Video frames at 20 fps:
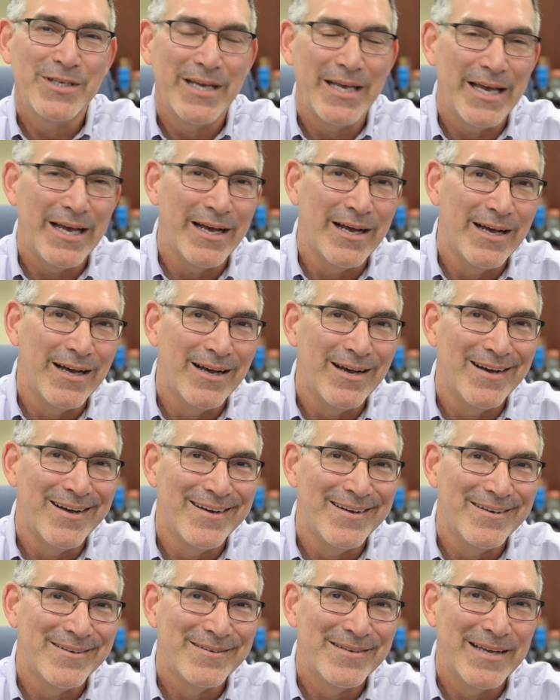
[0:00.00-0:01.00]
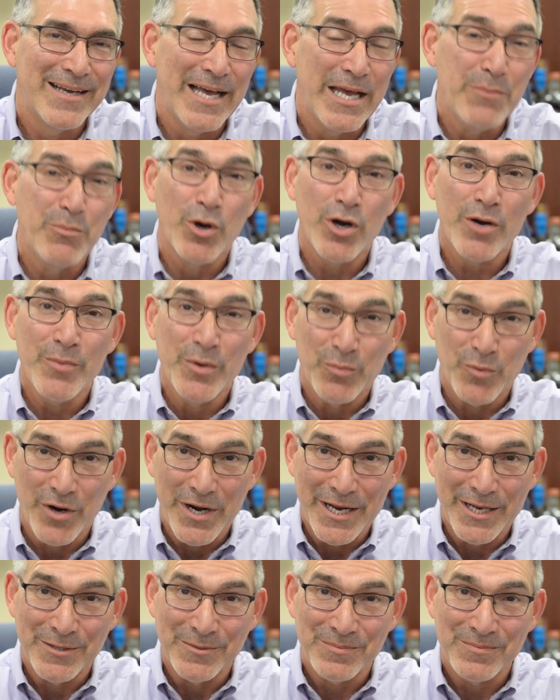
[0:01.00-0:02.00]
a bourbon
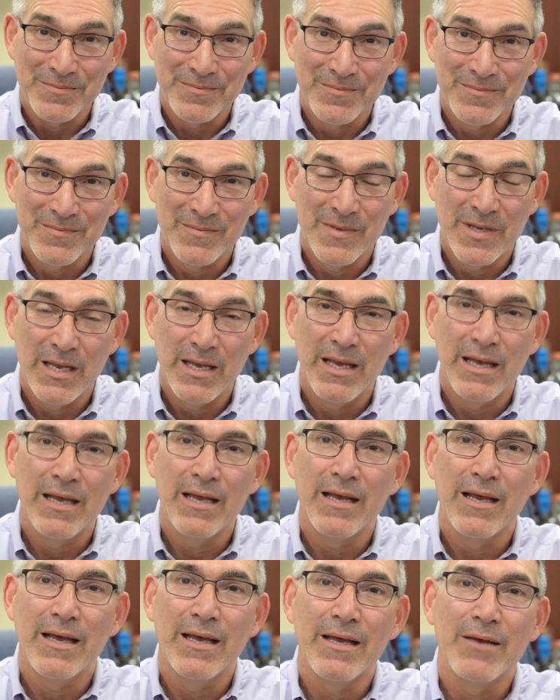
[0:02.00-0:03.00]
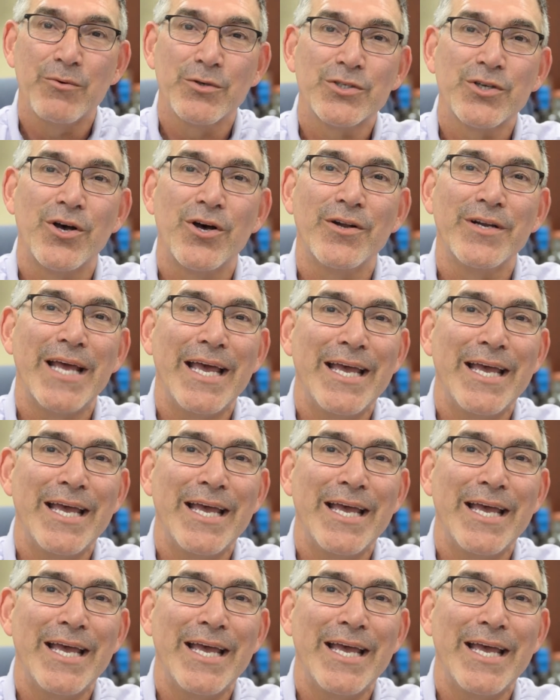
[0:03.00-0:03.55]
brand. It was called